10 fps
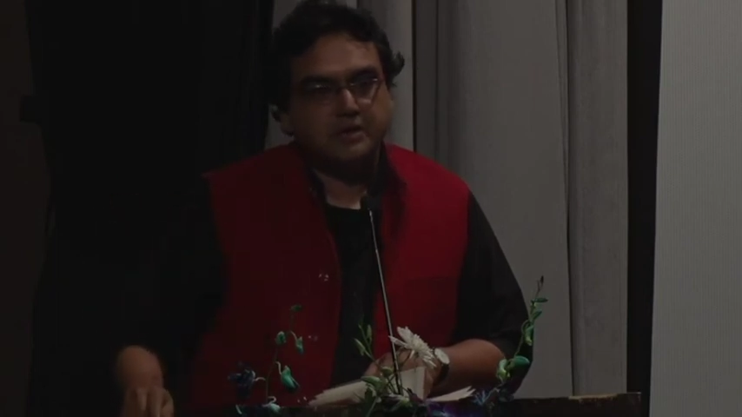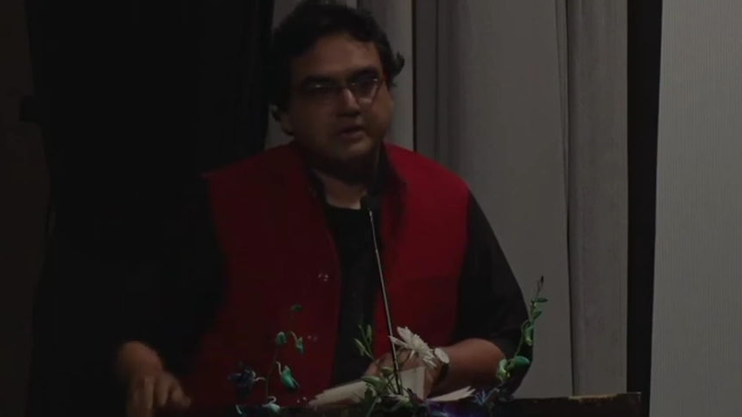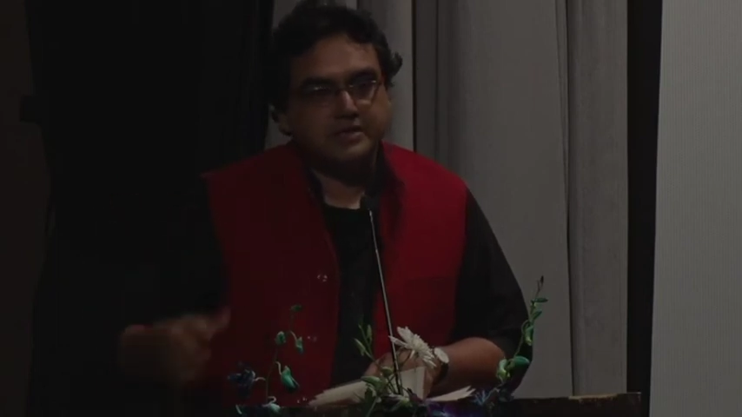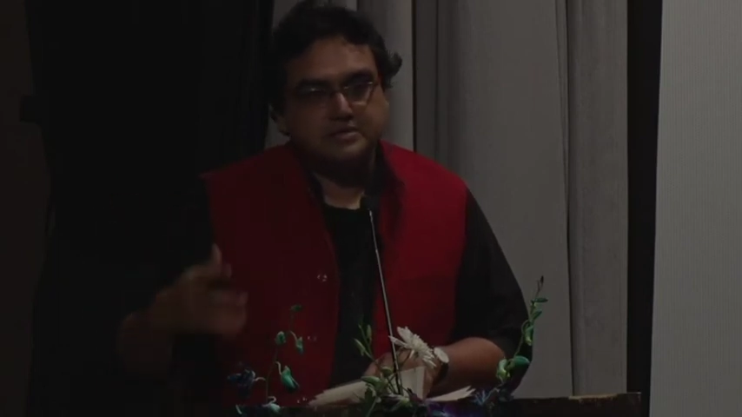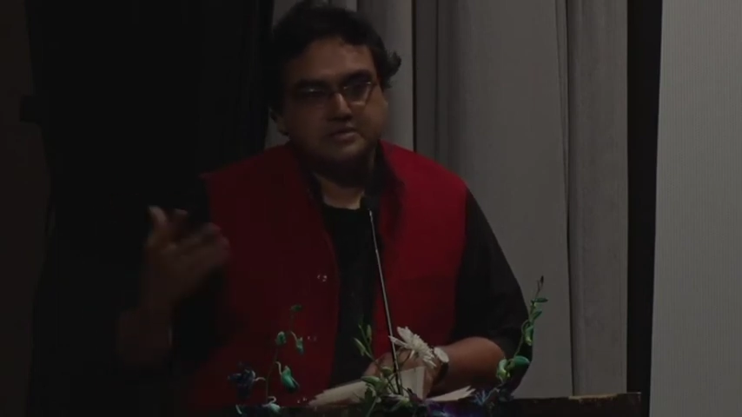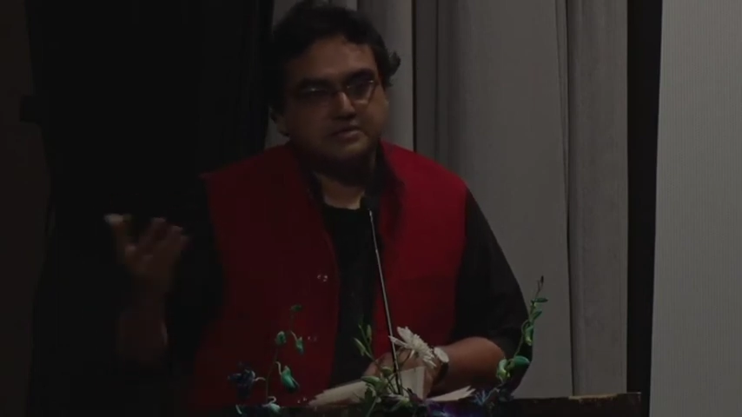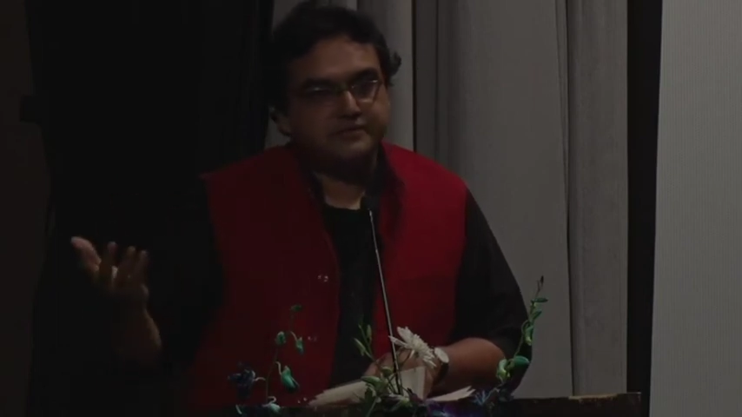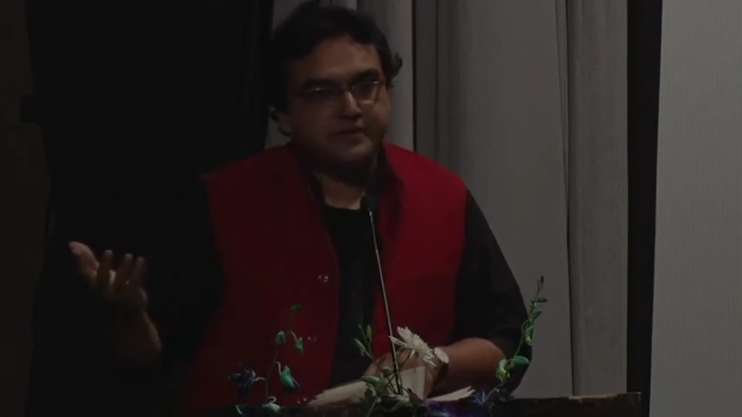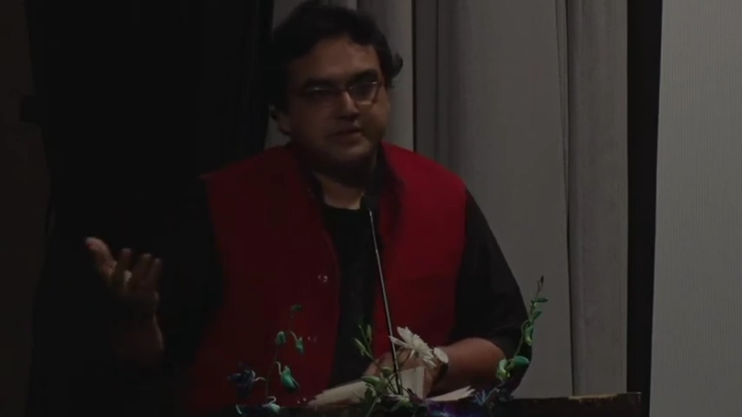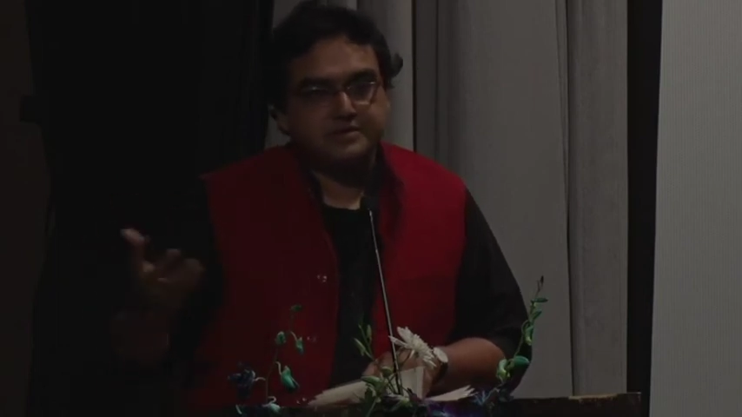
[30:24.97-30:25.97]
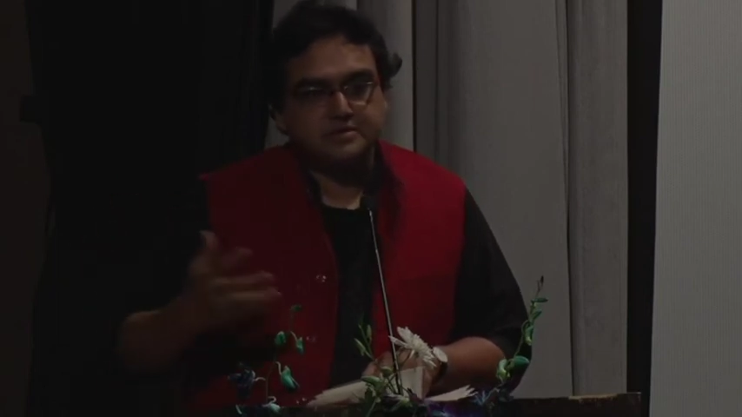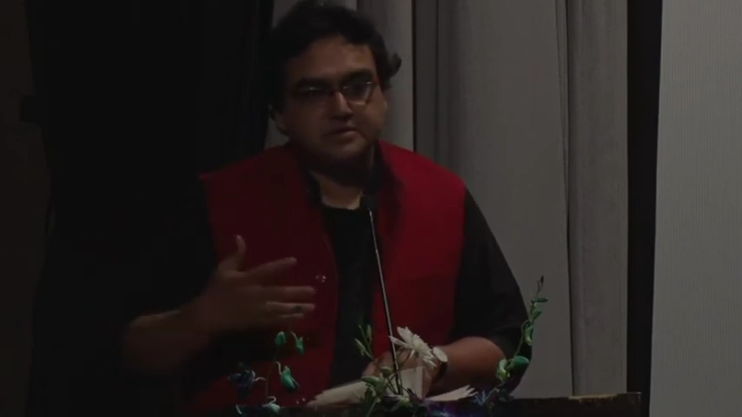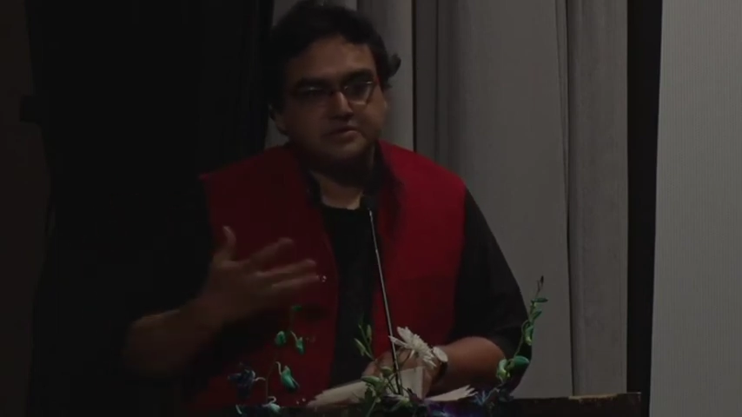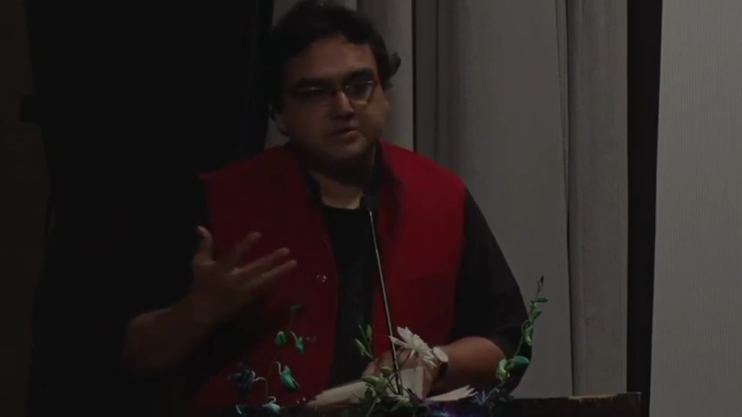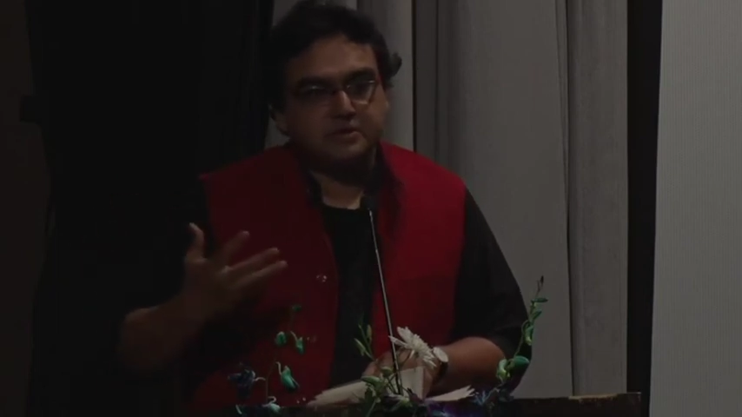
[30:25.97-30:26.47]
death certificates and
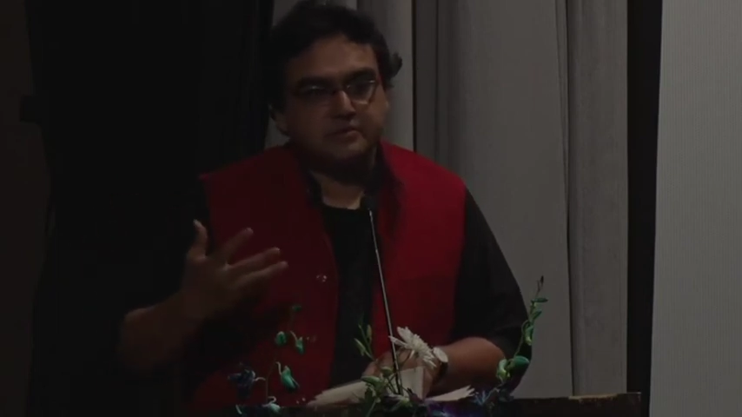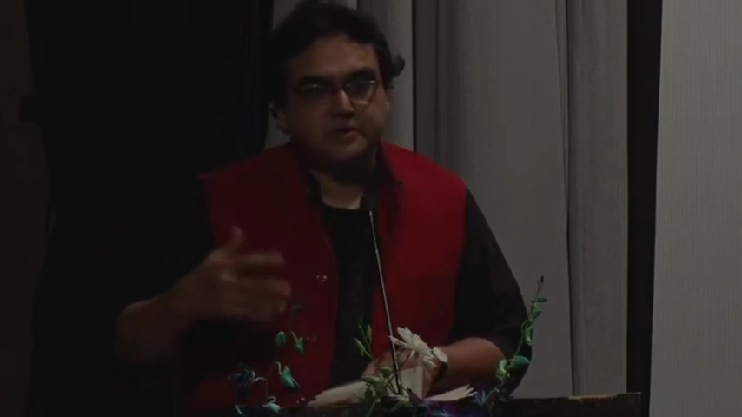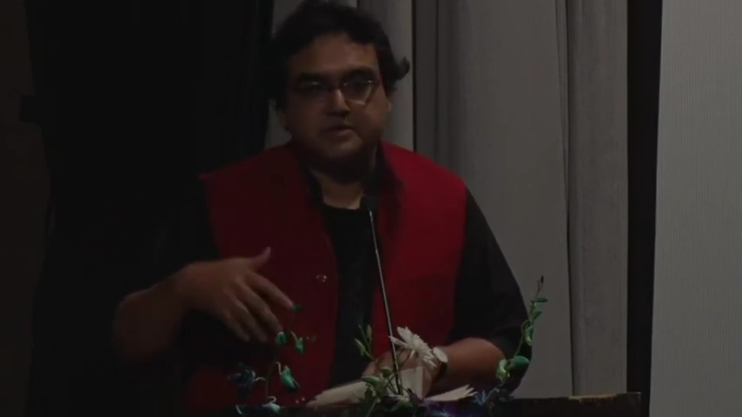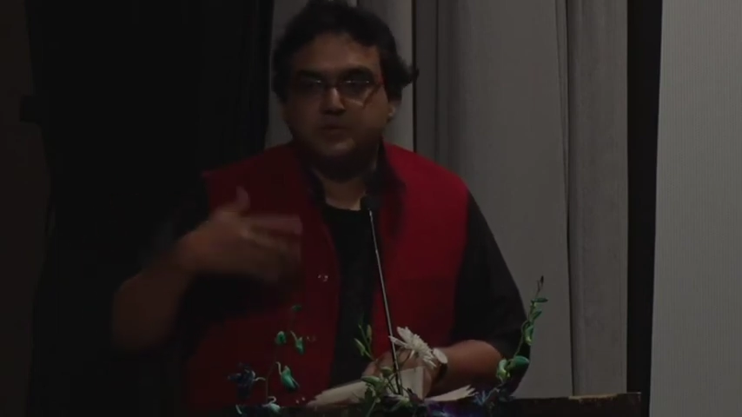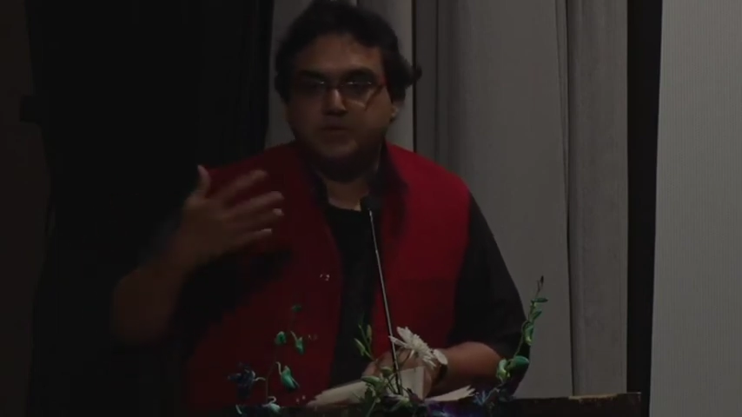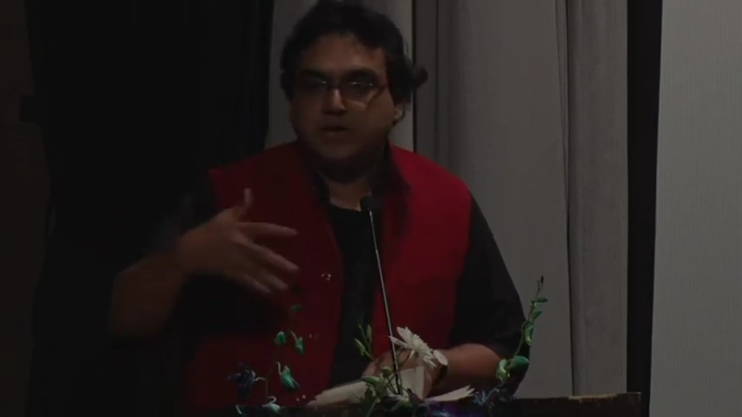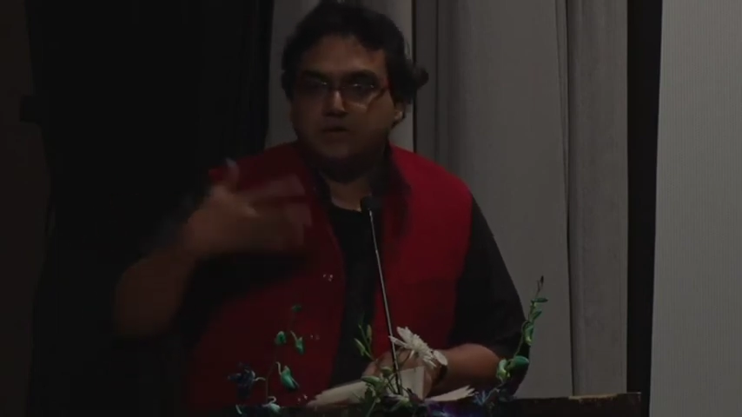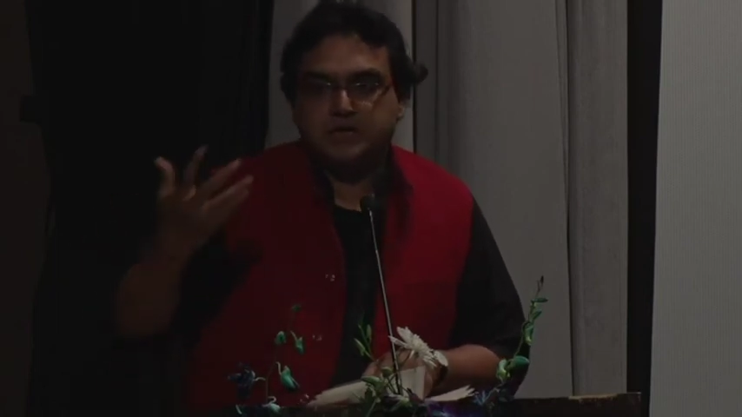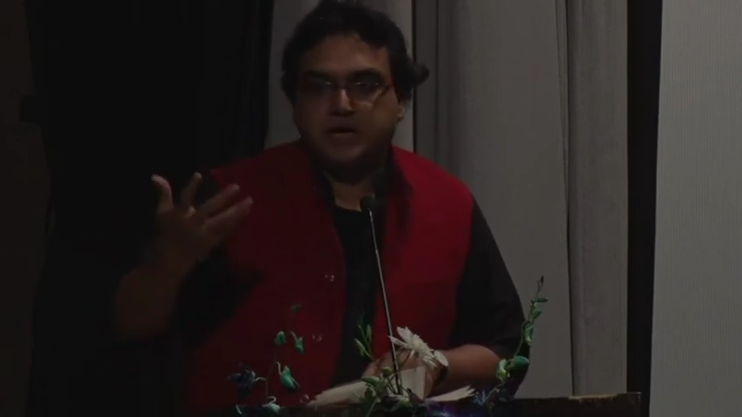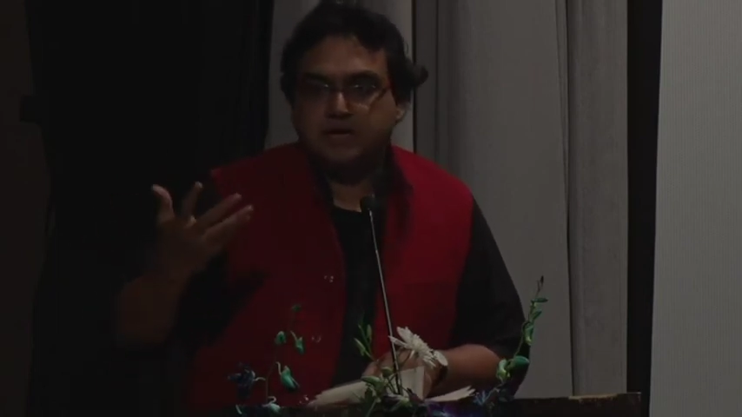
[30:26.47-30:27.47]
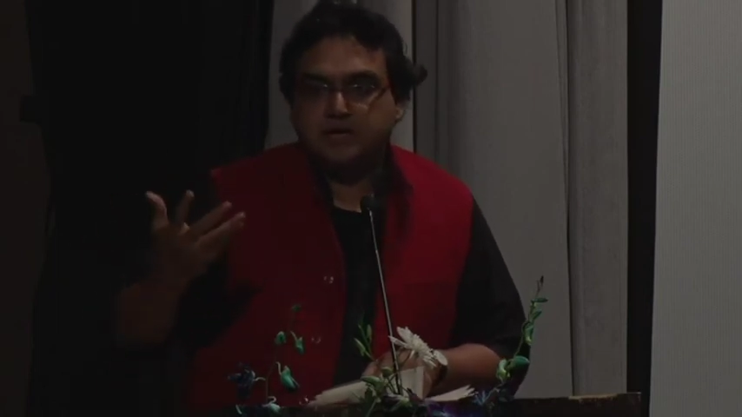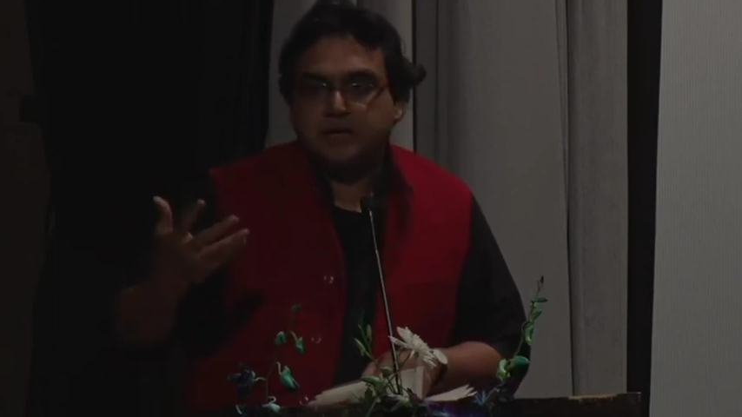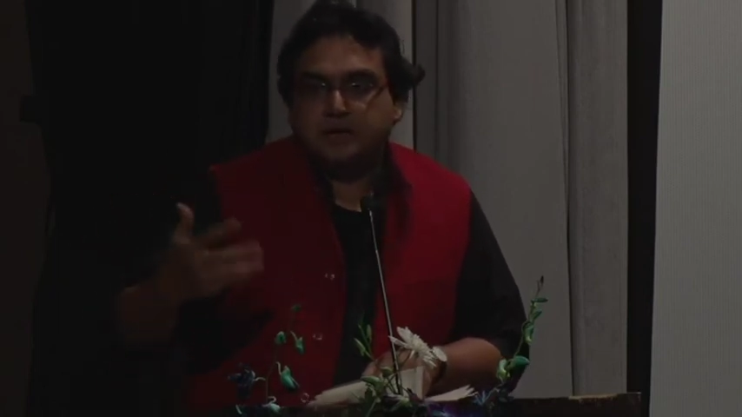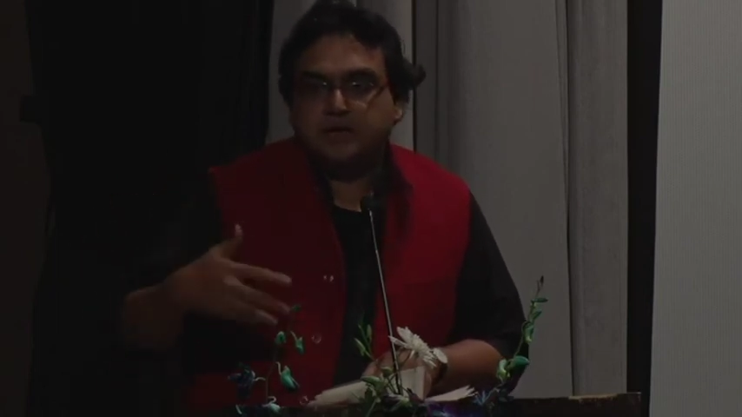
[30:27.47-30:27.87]
so on, because without that,